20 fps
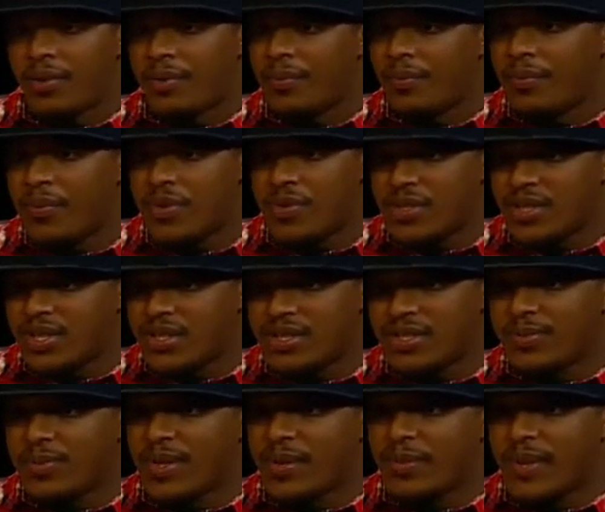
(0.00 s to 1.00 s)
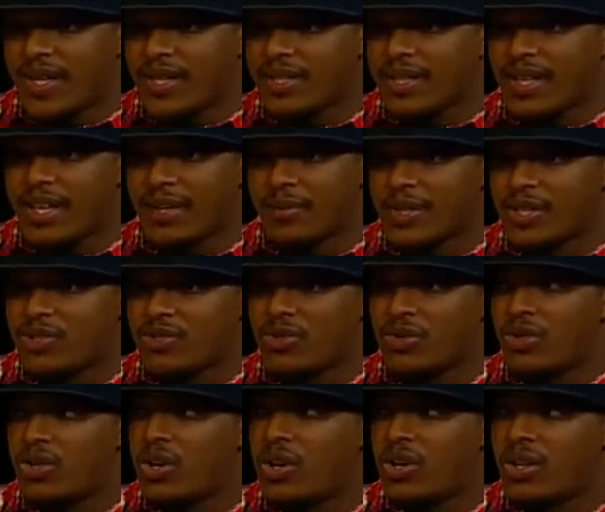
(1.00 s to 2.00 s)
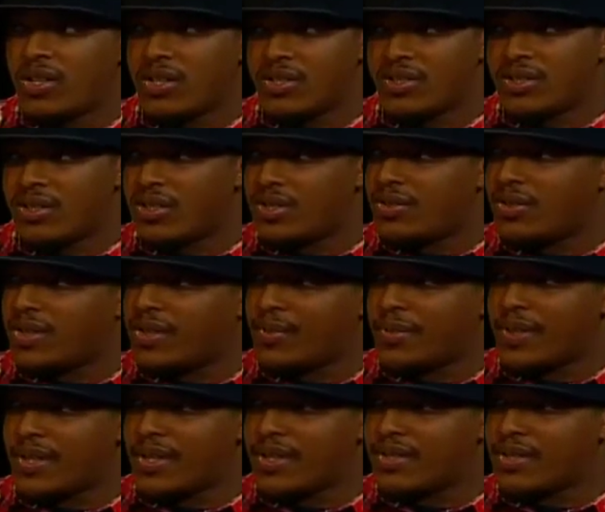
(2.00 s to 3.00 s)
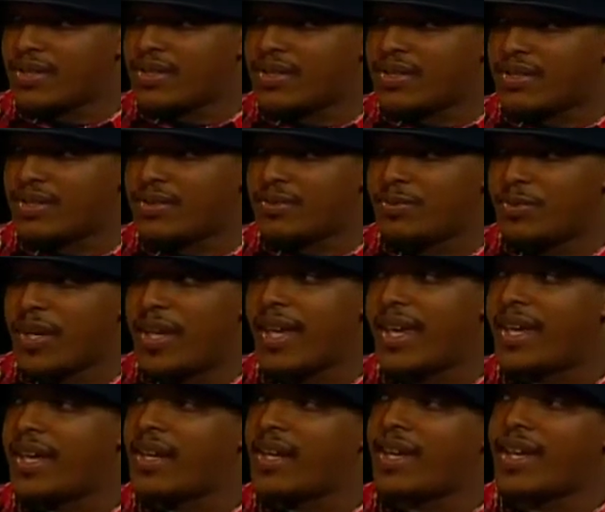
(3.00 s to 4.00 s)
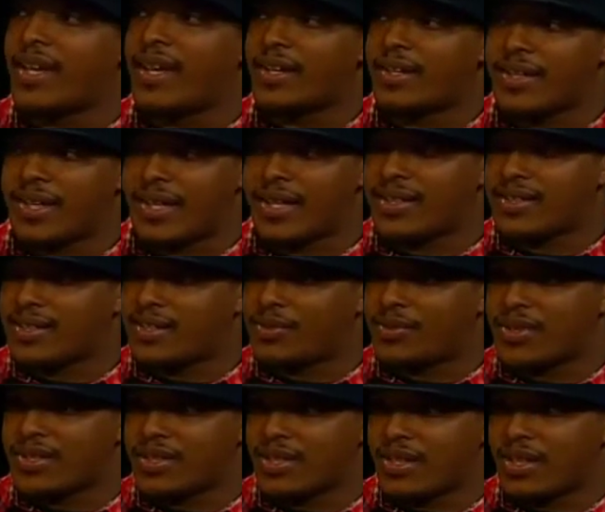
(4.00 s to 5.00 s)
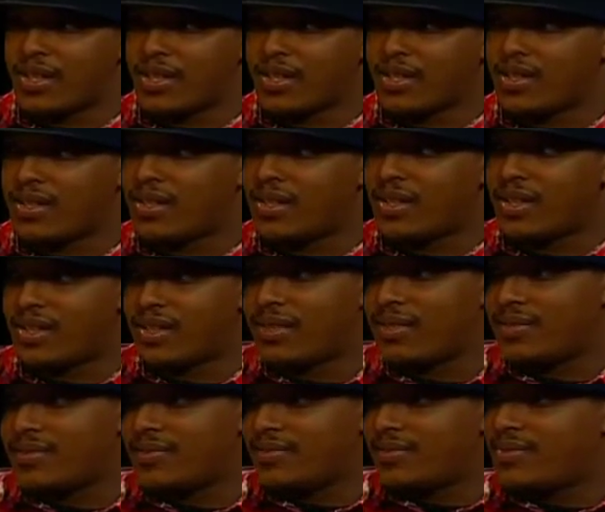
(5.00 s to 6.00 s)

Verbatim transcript: Music just been my thing, my true calling. So I mean, it just went hand in hand, like I said once again. And